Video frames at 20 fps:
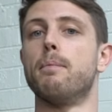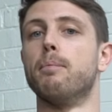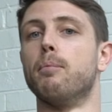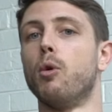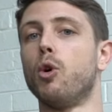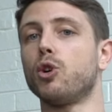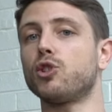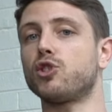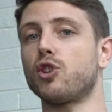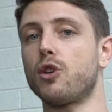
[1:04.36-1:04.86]

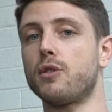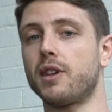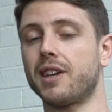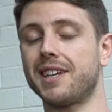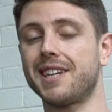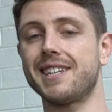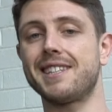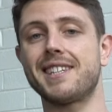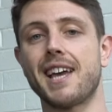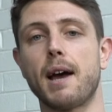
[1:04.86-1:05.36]
more so than
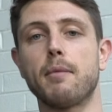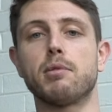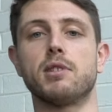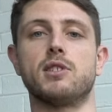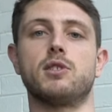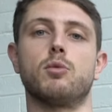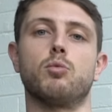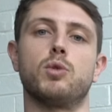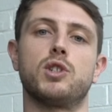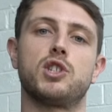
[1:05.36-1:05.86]

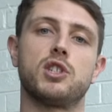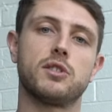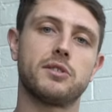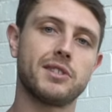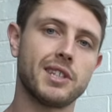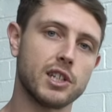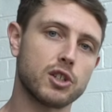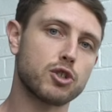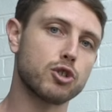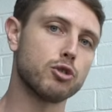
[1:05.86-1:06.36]
catabolism, which is
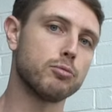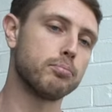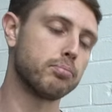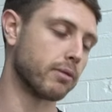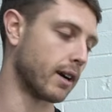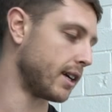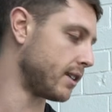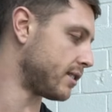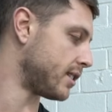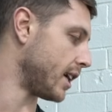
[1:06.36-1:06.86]
tissue
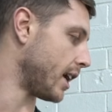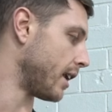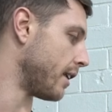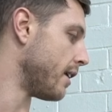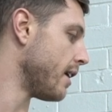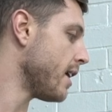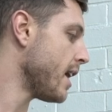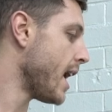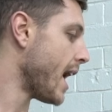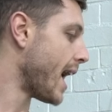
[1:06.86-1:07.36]
breakdown.
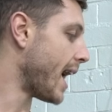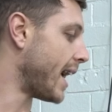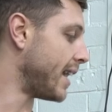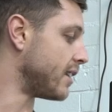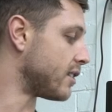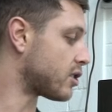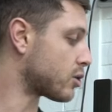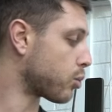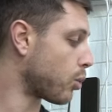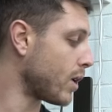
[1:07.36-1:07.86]

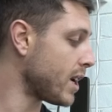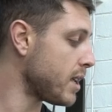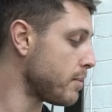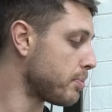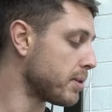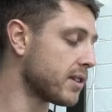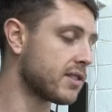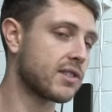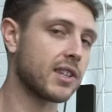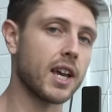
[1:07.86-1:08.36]
And
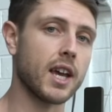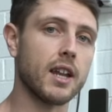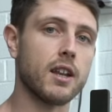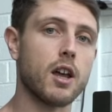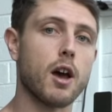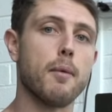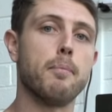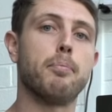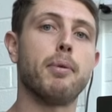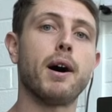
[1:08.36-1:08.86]

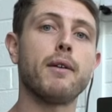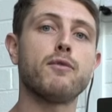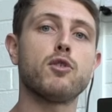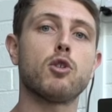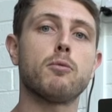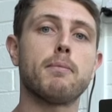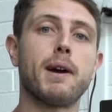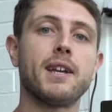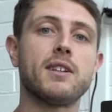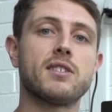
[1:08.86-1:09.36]
20% above
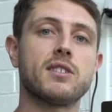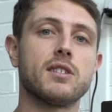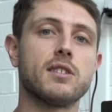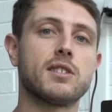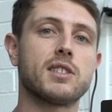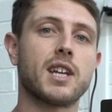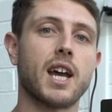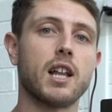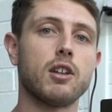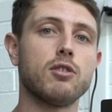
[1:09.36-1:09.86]
your
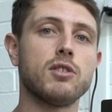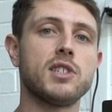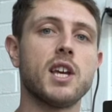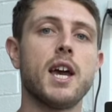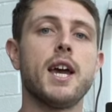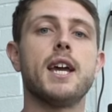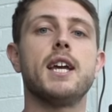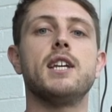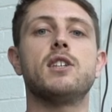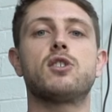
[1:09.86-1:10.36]
maintenance calories
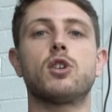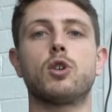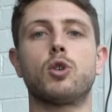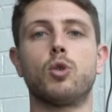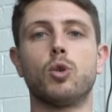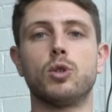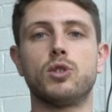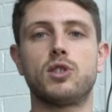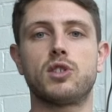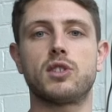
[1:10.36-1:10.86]
is a
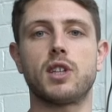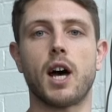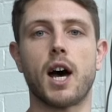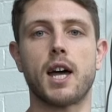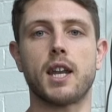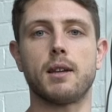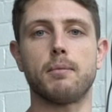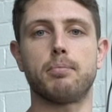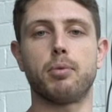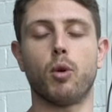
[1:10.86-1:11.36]
good
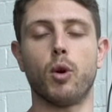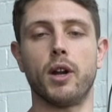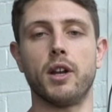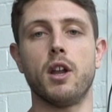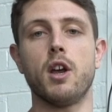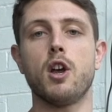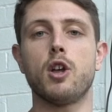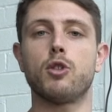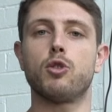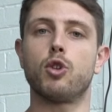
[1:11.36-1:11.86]
starting point.
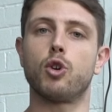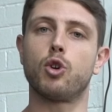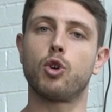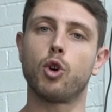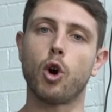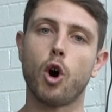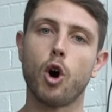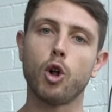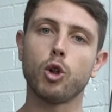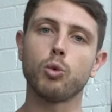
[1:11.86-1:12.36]
The
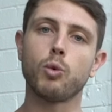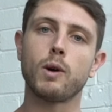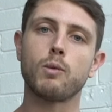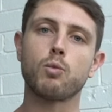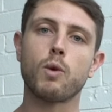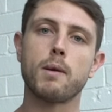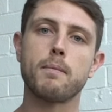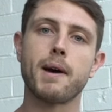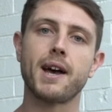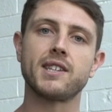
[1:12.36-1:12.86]
goal
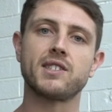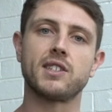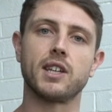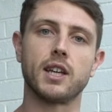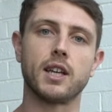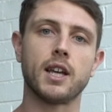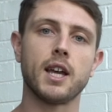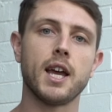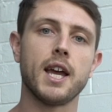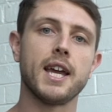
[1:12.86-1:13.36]
when we're
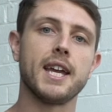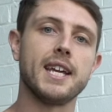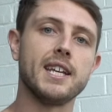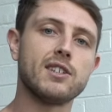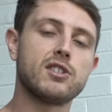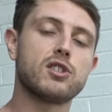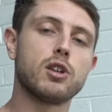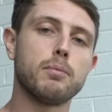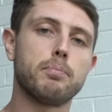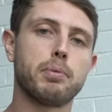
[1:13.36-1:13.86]
massing
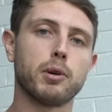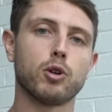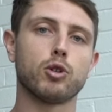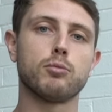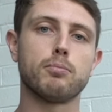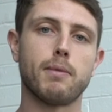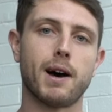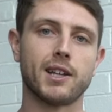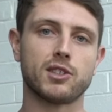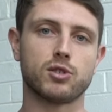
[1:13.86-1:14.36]
is to
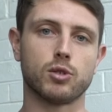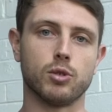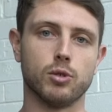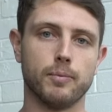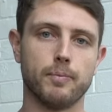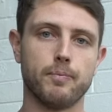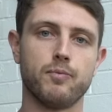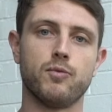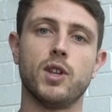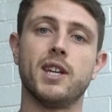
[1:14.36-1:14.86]
build
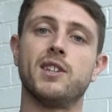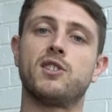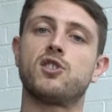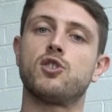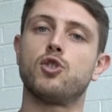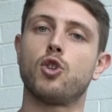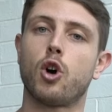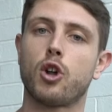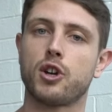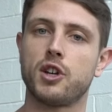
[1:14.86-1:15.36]
muscle. It's
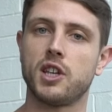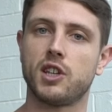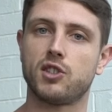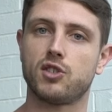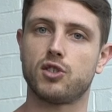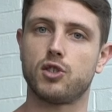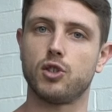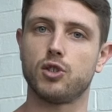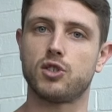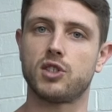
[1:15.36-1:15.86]
not an
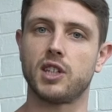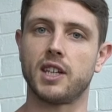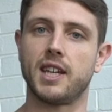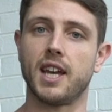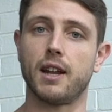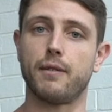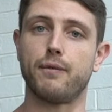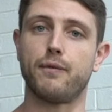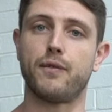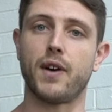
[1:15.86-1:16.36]
excuse to
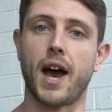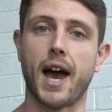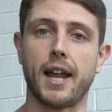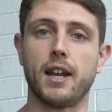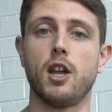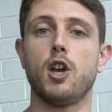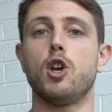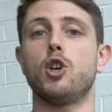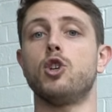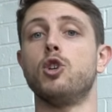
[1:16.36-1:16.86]
get
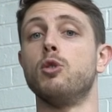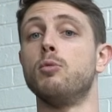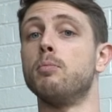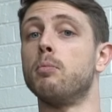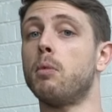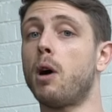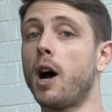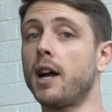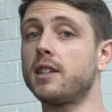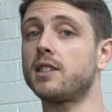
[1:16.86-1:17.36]
fat. You
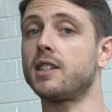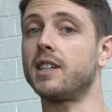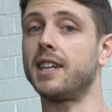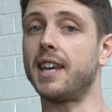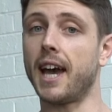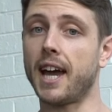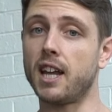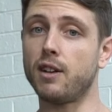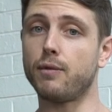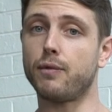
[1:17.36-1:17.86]
might
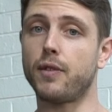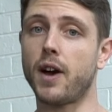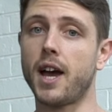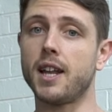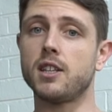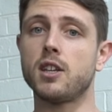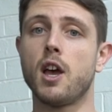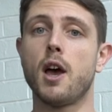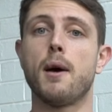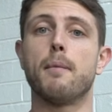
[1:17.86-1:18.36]
gain
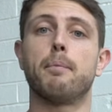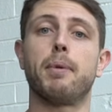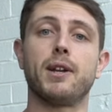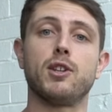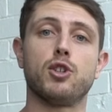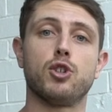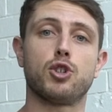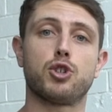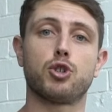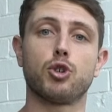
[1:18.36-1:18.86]
fat,
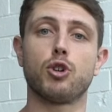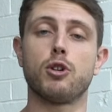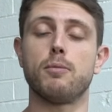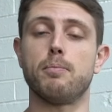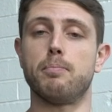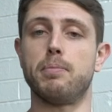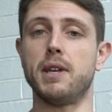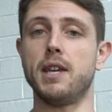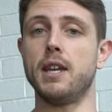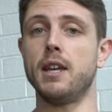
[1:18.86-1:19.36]
but you
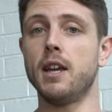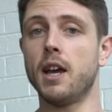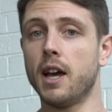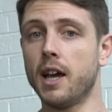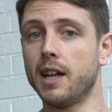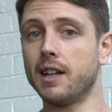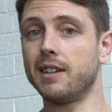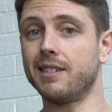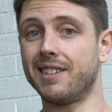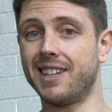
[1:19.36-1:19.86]
shouldn't be
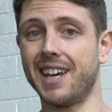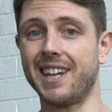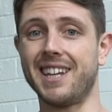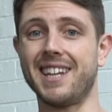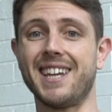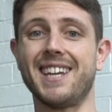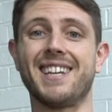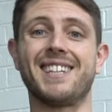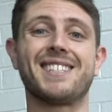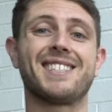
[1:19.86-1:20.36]

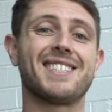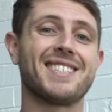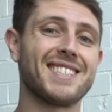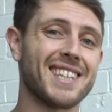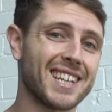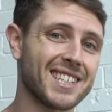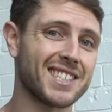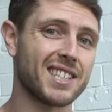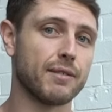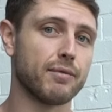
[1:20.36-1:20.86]
getting
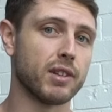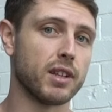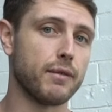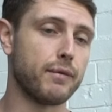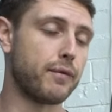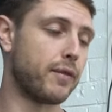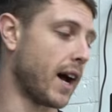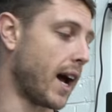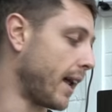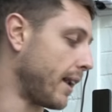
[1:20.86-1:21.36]
excessively
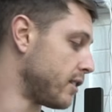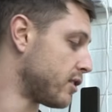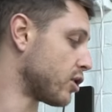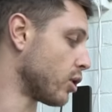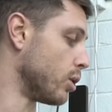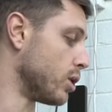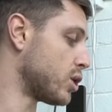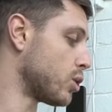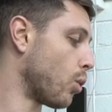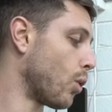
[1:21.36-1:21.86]
fat.
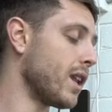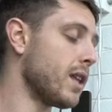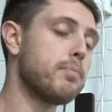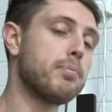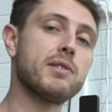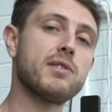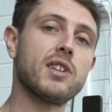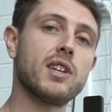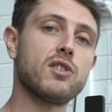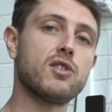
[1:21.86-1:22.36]
So a
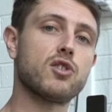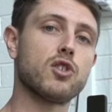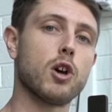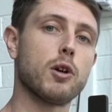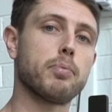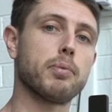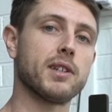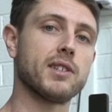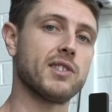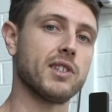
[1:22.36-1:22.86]
20%
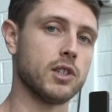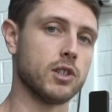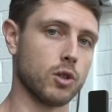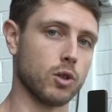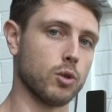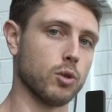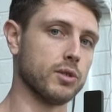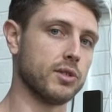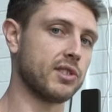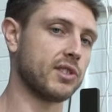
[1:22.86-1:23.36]
surplus is a
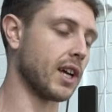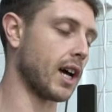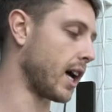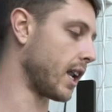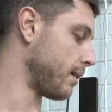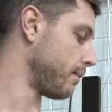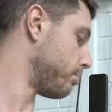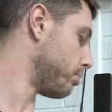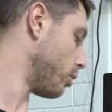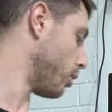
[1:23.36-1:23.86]
good
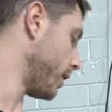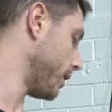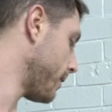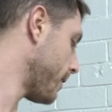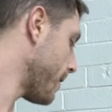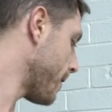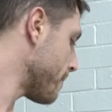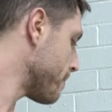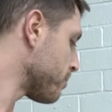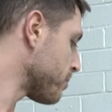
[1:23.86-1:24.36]
starting point.
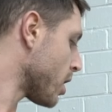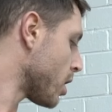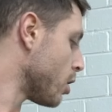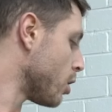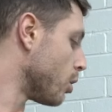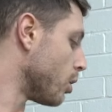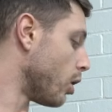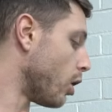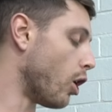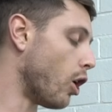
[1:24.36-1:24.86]

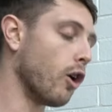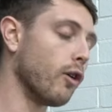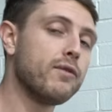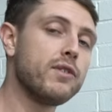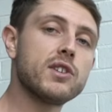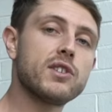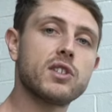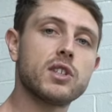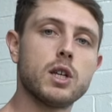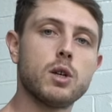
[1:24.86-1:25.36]

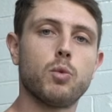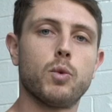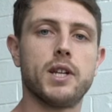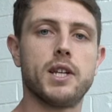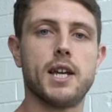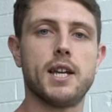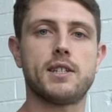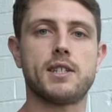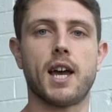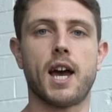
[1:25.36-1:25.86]
Obviously, we
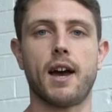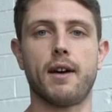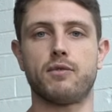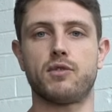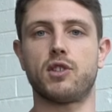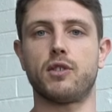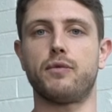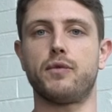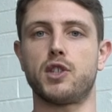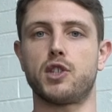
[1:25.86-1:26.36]
need to
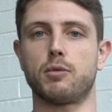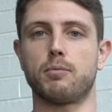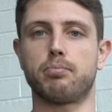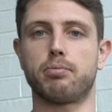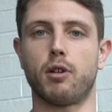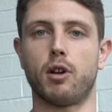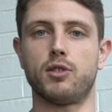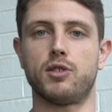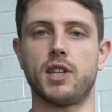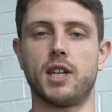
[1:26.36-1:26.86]
have sufficient
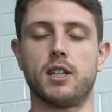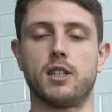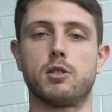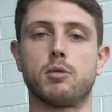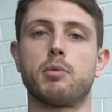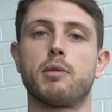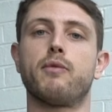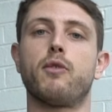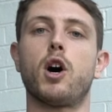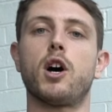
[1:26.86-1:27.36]
protein
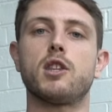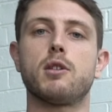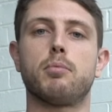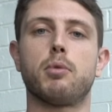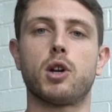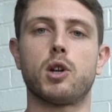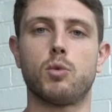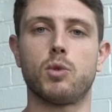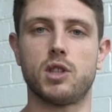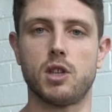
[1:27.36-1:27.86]
to provide the
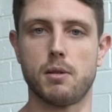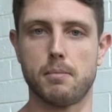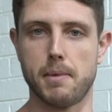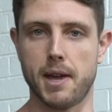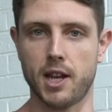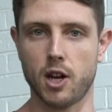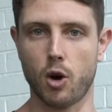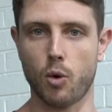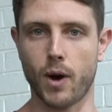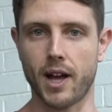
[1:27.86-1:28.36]
body with the
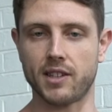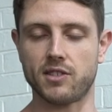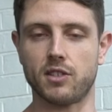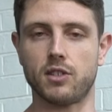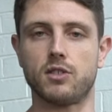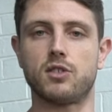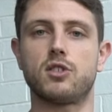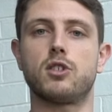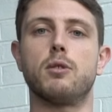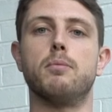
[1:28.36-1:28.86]
amino
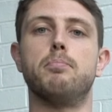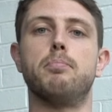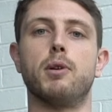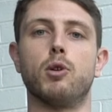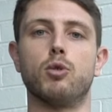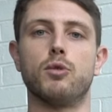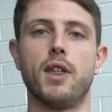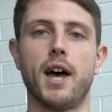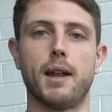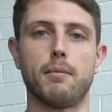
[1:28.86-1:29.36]
acids to
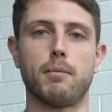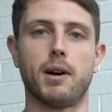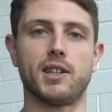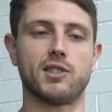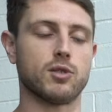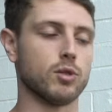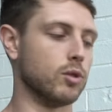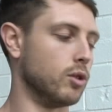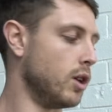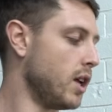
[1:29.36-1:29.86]
build that
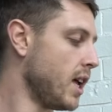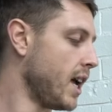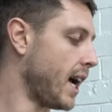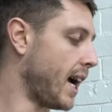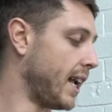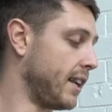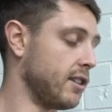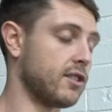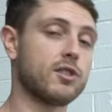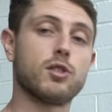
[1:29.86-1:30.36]
muscle
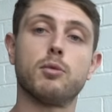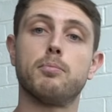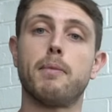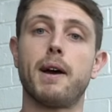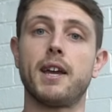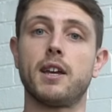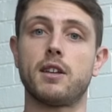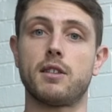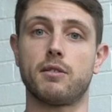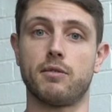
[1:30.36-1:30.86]
and to
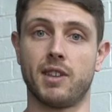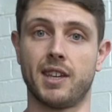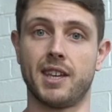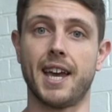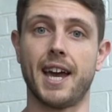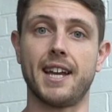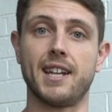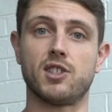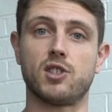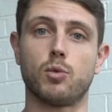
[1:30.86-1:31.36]
make the
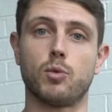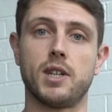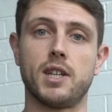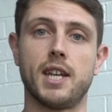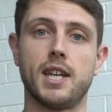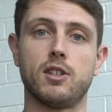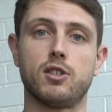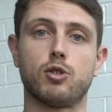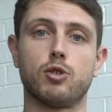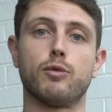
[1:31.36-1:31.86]
gains that we
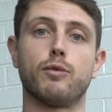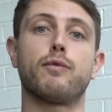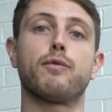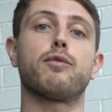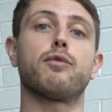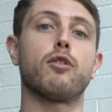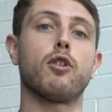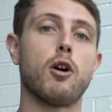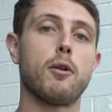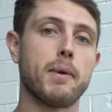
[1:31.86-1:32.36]
need to
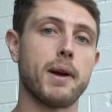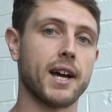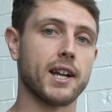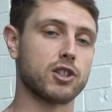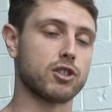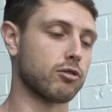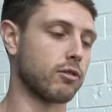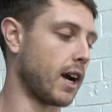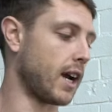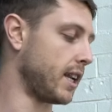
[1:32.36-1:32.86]
from
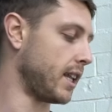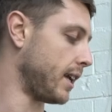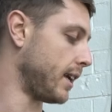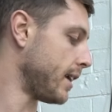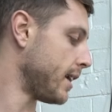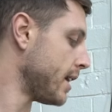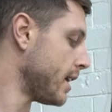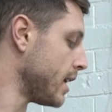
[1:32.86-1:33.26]
our training.